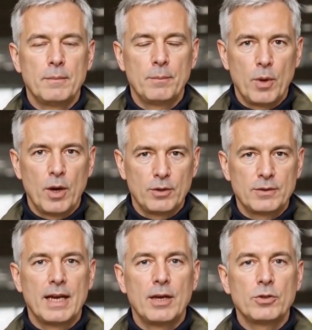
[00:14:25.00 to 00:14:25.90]
Part of
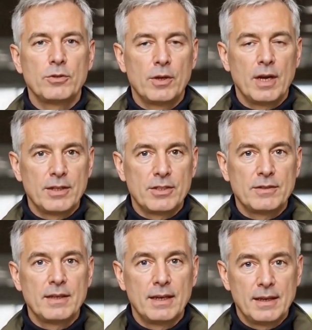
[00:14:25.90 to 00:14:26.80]
NATO's
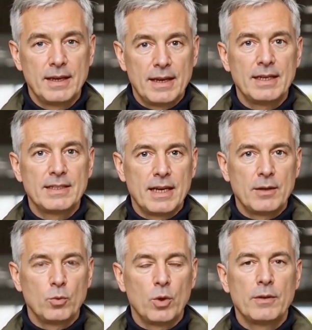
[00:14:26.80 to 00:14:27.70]
philosophy is that
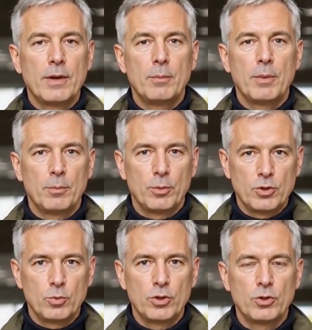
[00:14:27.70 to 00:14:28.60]
if one of their
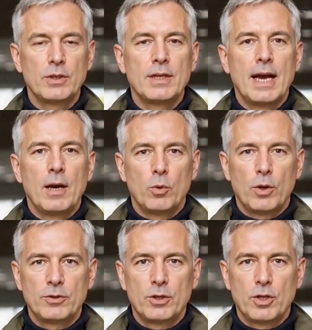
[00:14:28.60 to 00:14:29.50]
members were to attack one
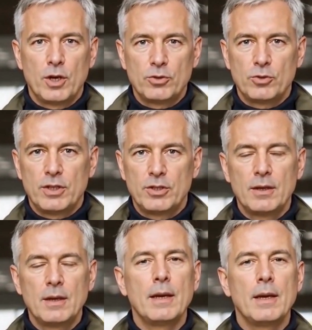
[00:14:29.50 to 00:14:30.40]
of their countries,
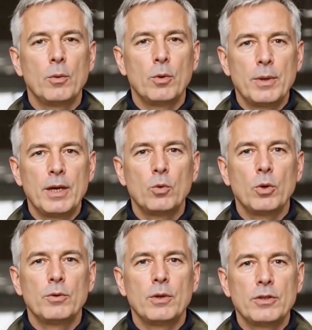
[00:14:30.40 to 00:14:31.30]
it would be
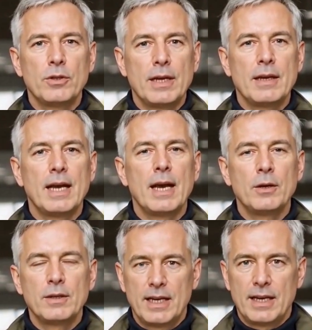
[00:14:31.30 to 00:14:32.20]
equivalent to the
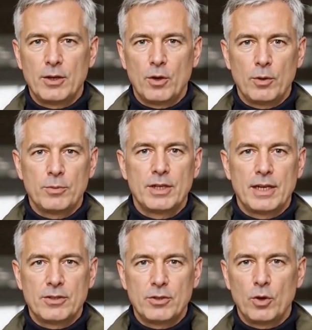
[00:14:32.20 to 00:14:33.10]
attacker taking arms
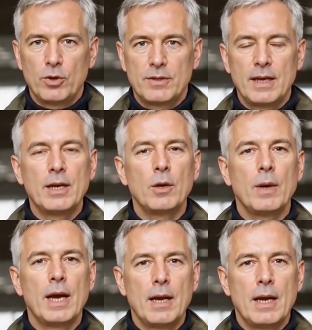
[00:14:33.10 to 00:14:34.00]
against all of NATO
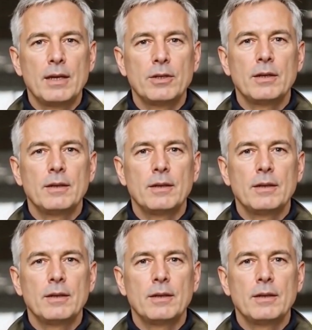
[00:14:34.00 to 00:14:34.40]
allies.